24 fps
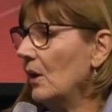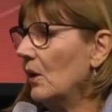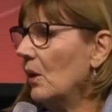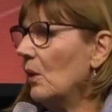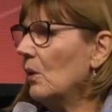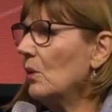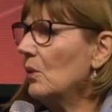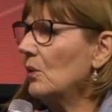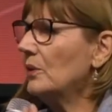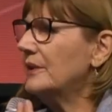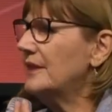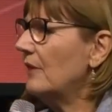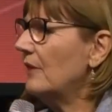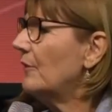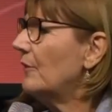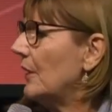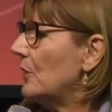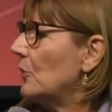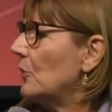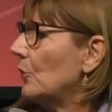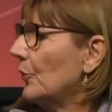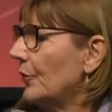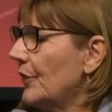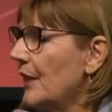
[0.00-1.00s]
or
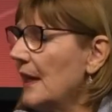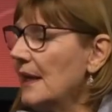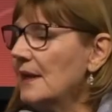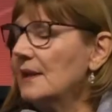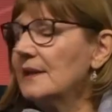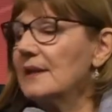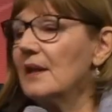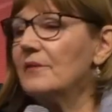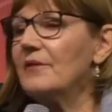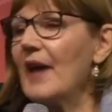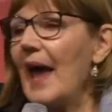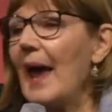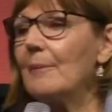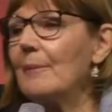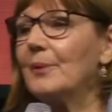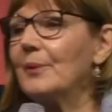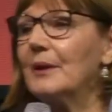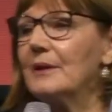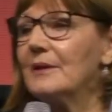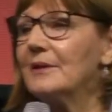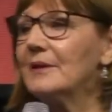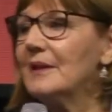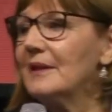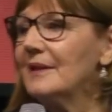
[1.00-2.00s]
difficult things have
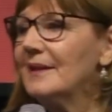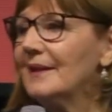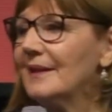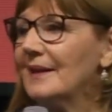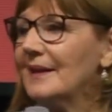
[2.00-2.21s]
happened